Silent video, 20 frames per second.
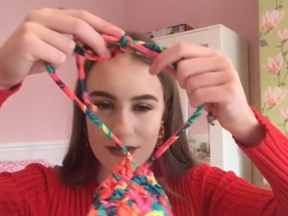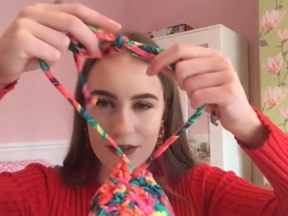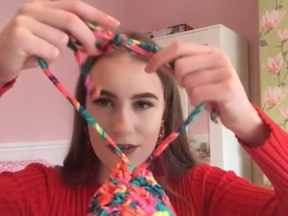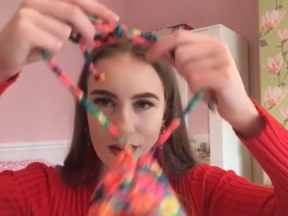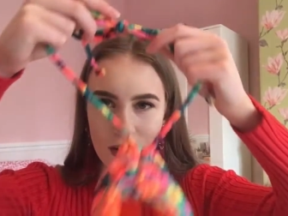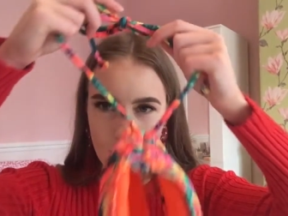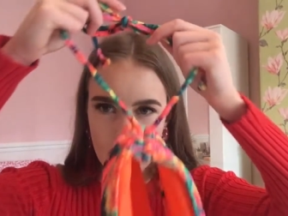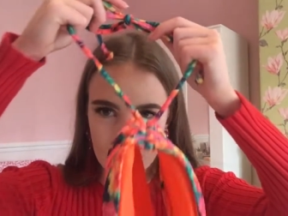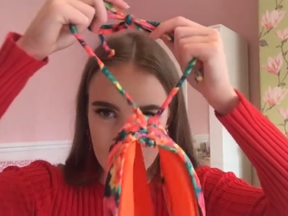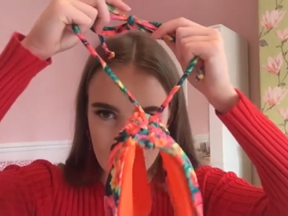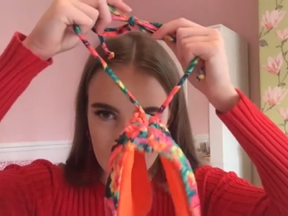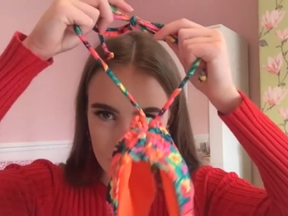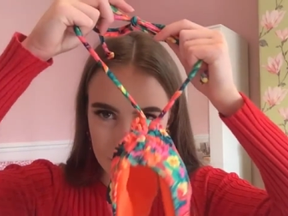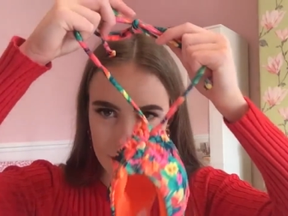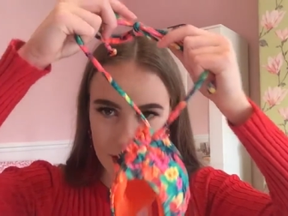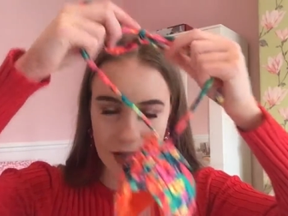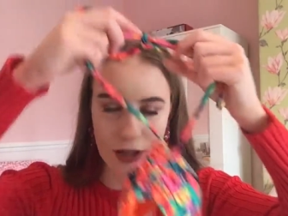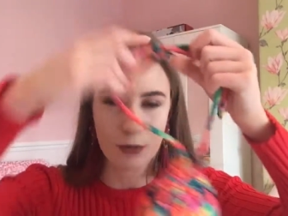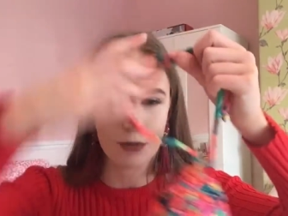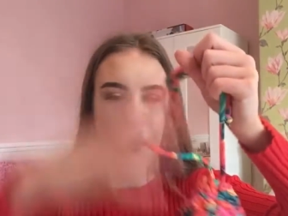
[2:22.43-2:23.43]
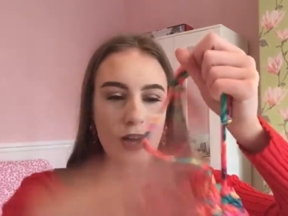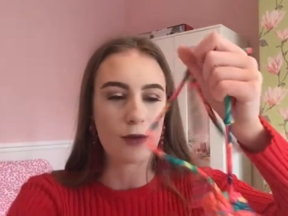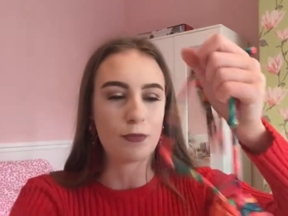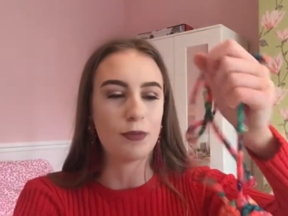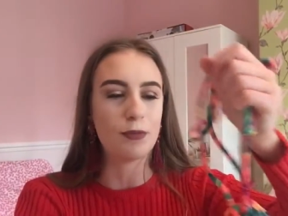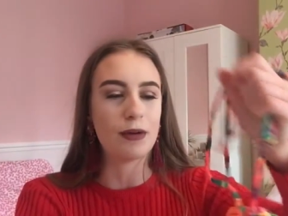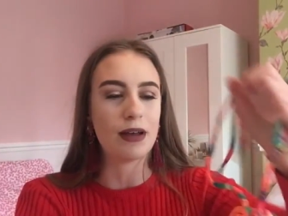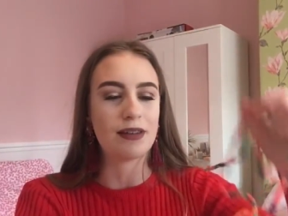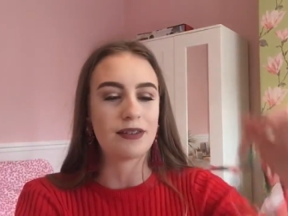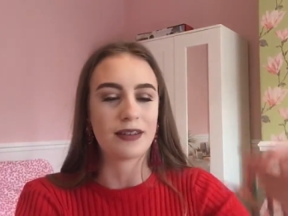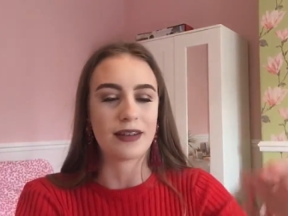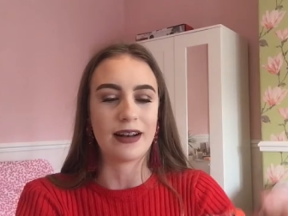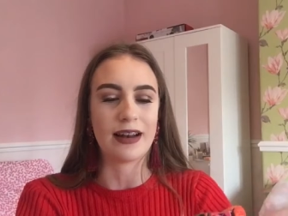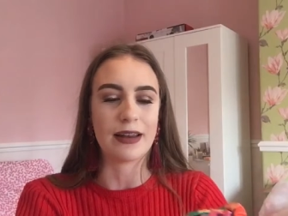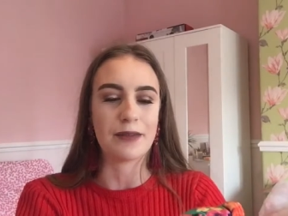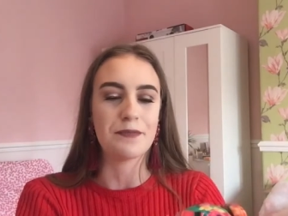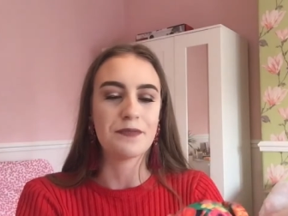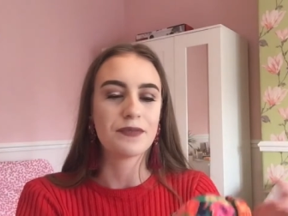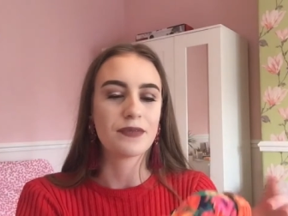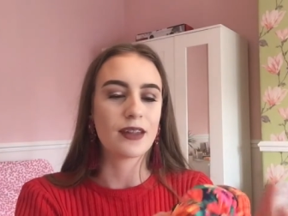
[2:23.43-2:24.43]
No, I think it'll work.
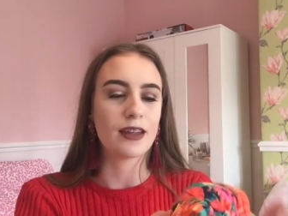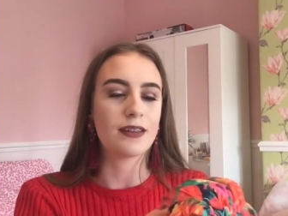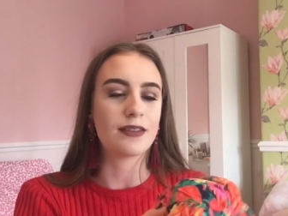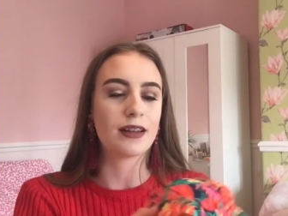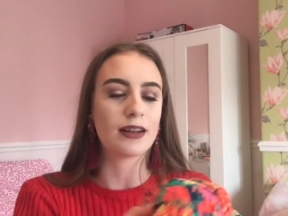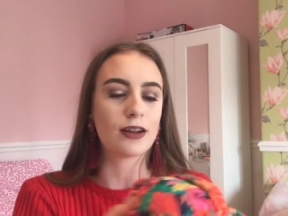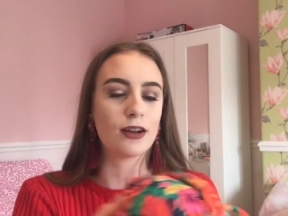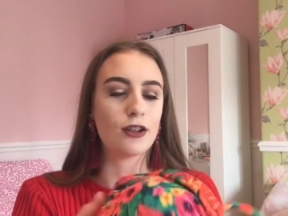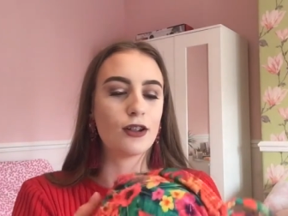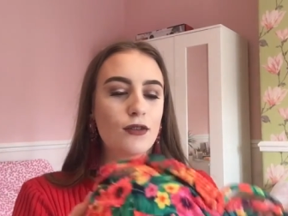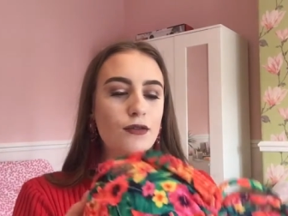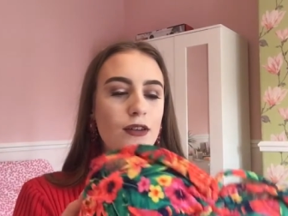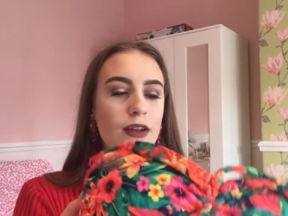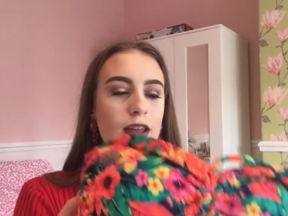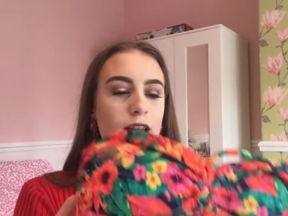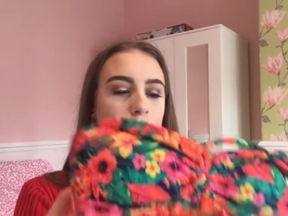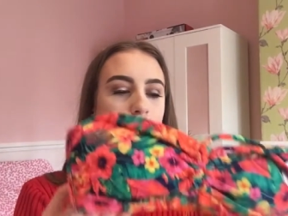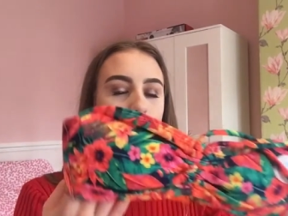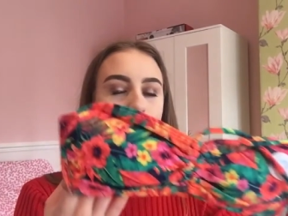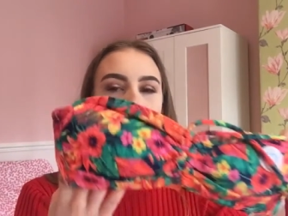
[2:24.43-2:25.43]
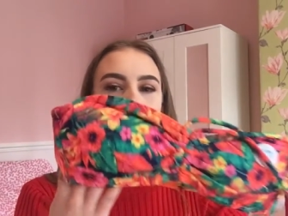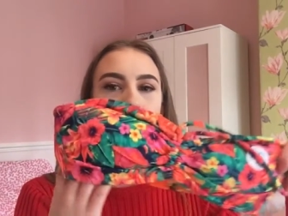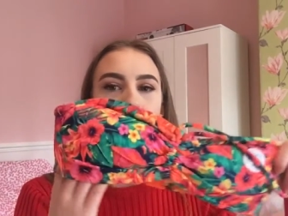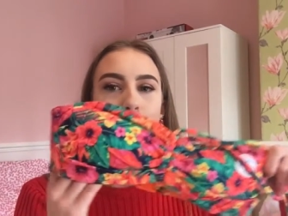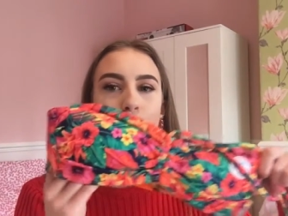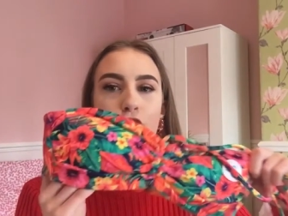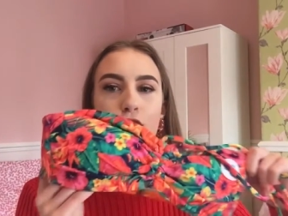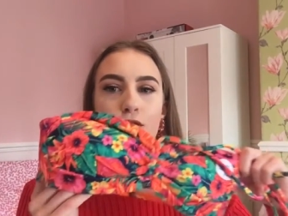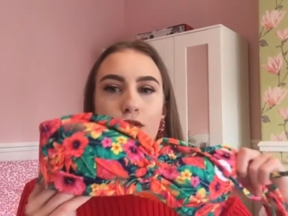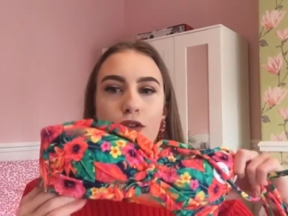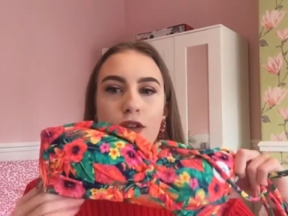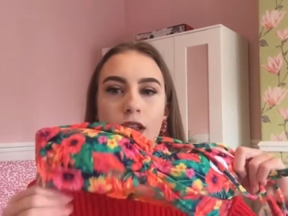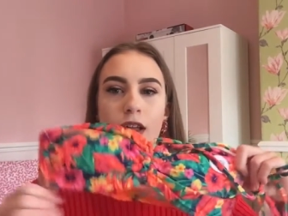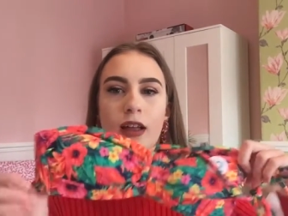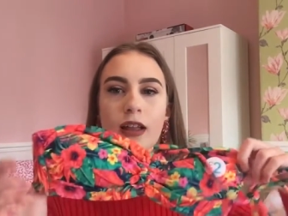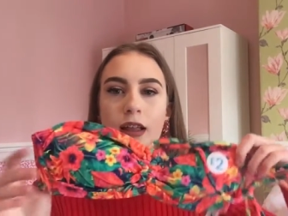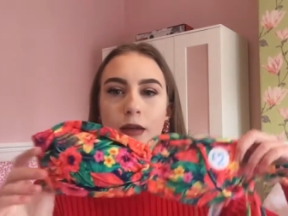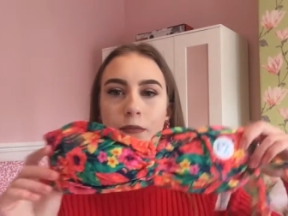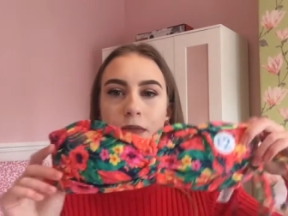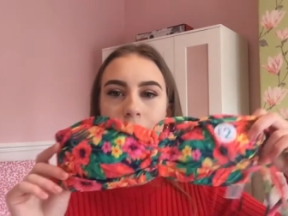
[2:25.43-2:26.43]
Basically, it's like a lovely floral
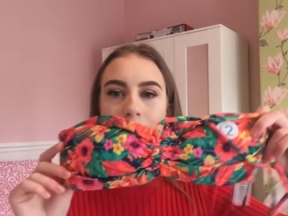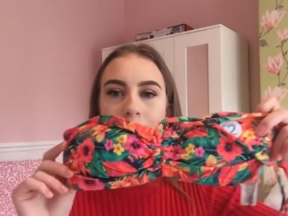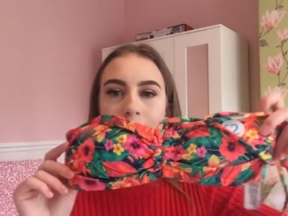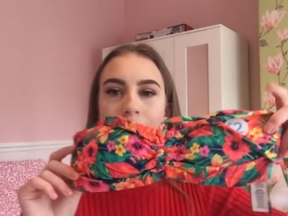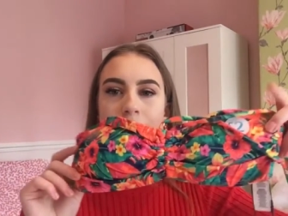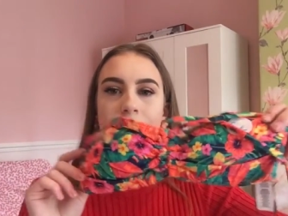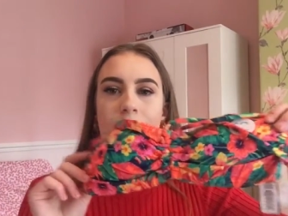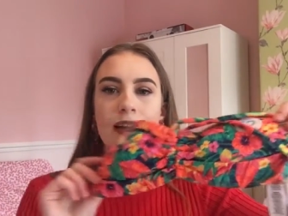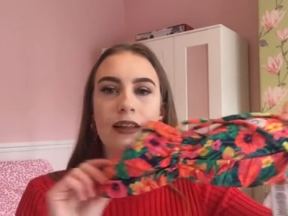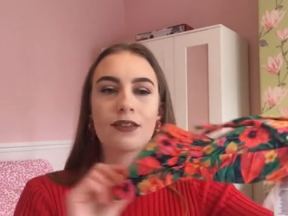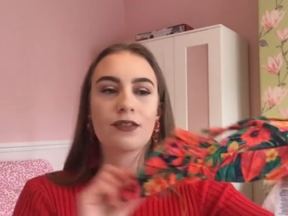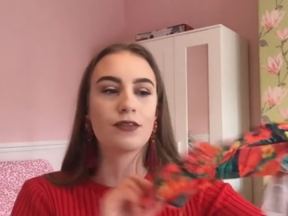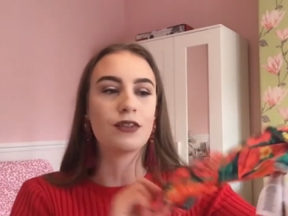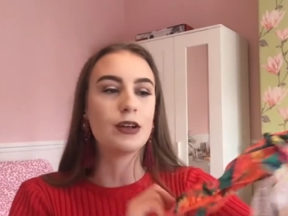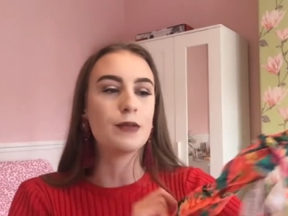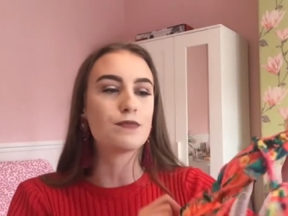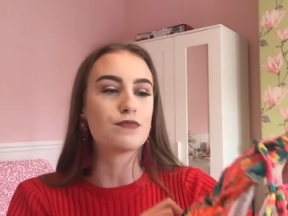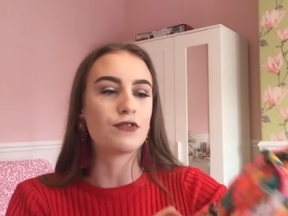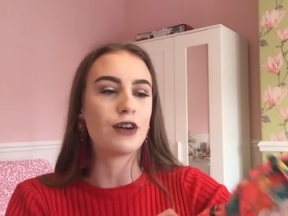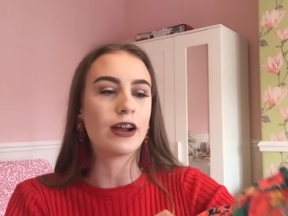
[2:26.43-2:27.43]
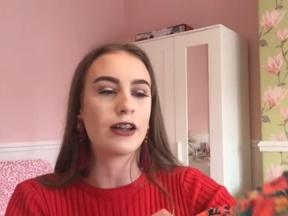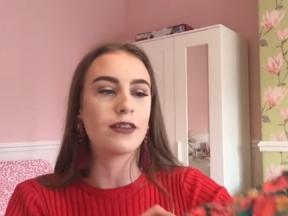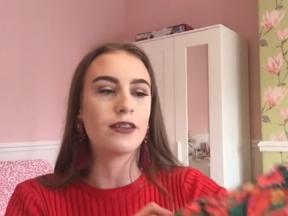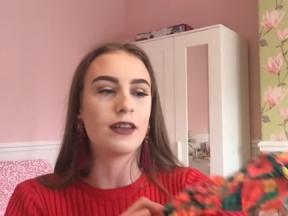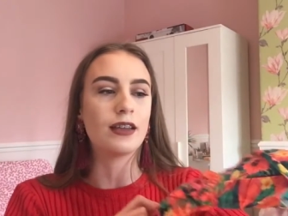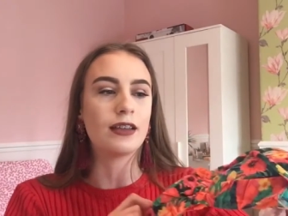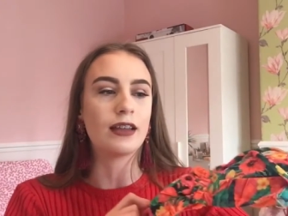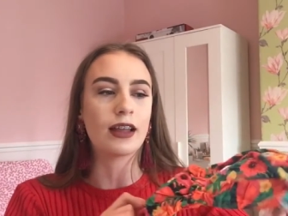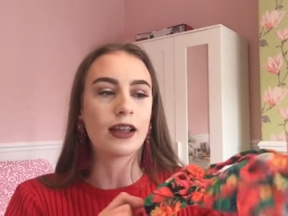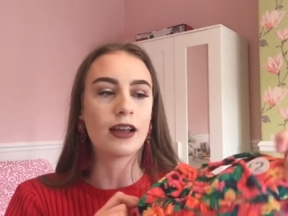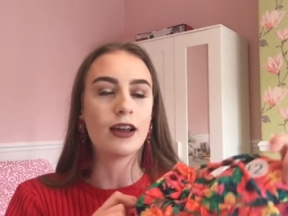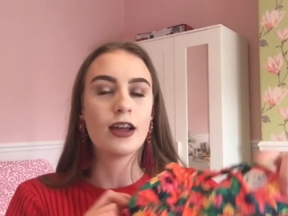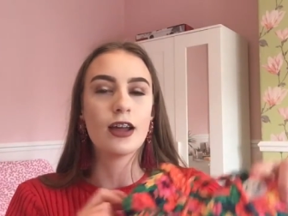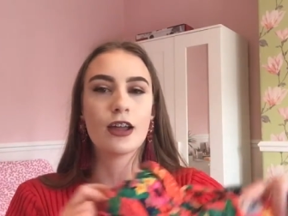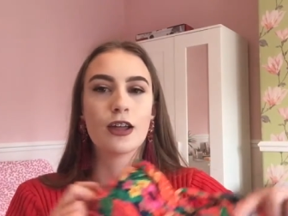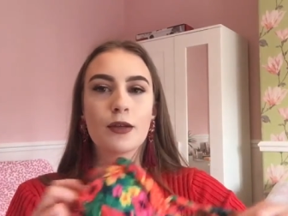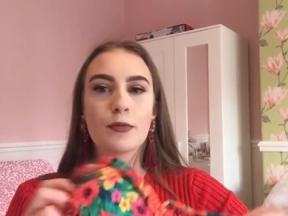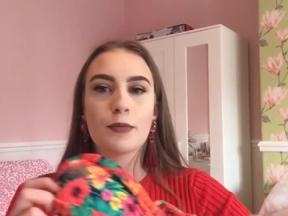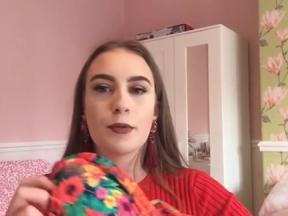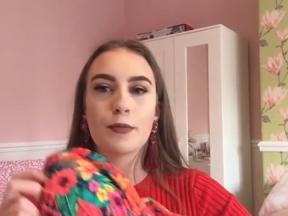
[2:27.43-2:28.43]
like bikini, and it's really bright and, and like
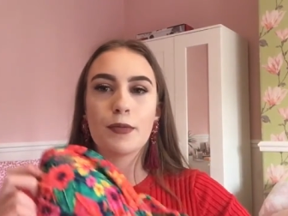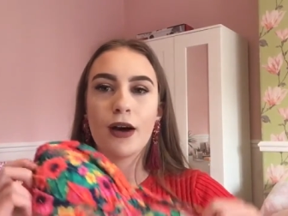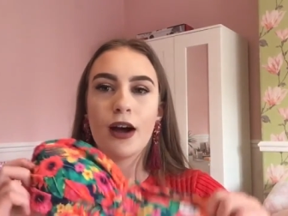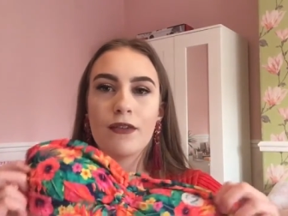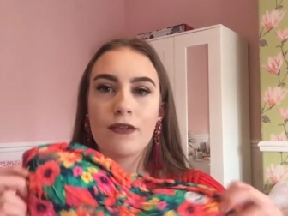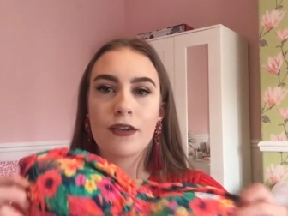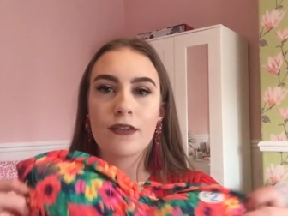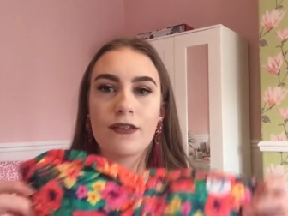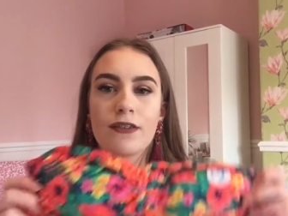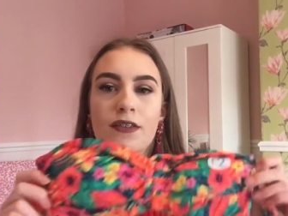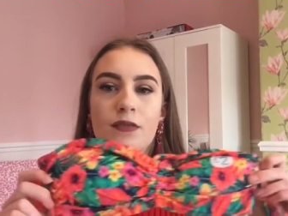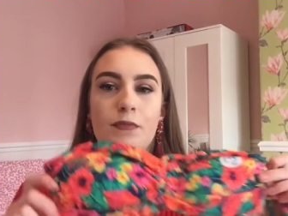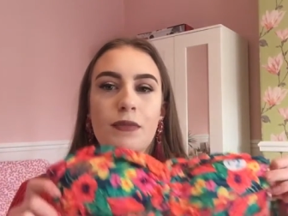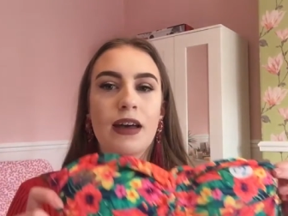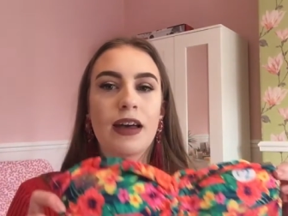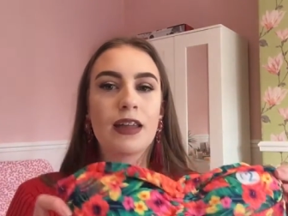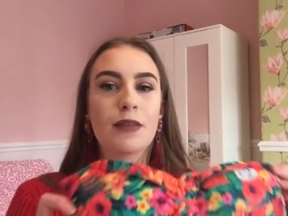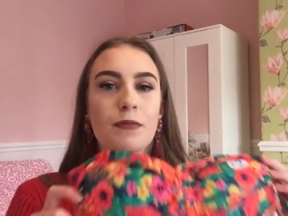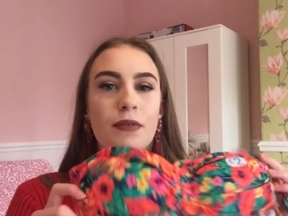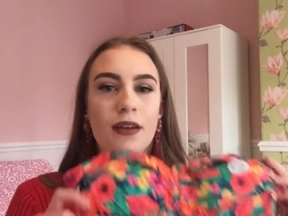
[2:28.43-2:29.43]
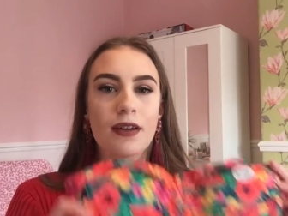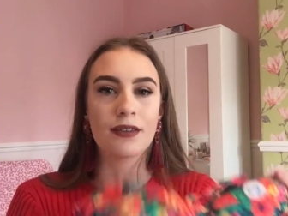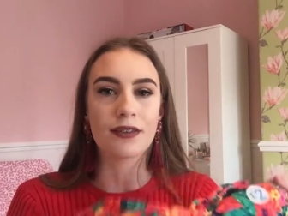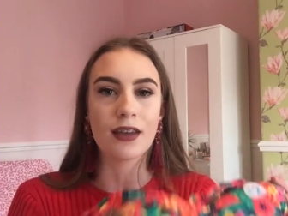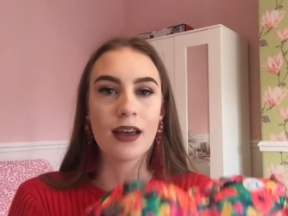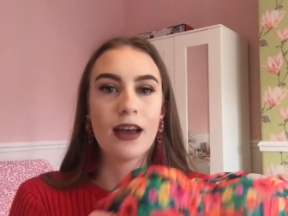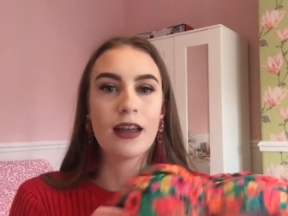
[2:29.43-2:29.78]
it would be perfect for Spain because